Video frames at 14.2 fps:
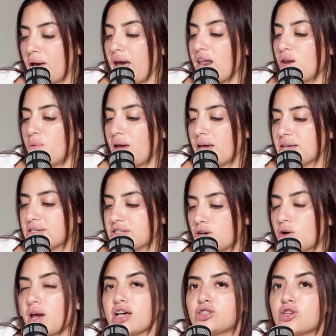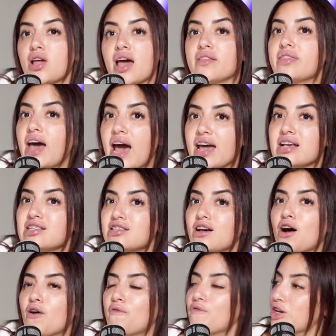anyways, okay, so yeah, that is
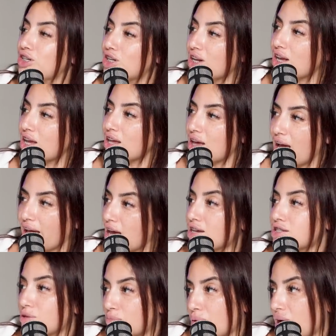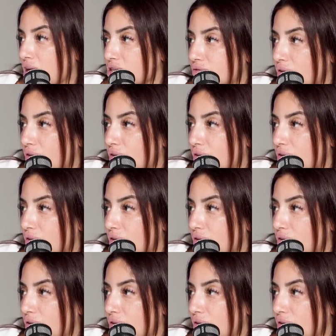officially, I guess, the price,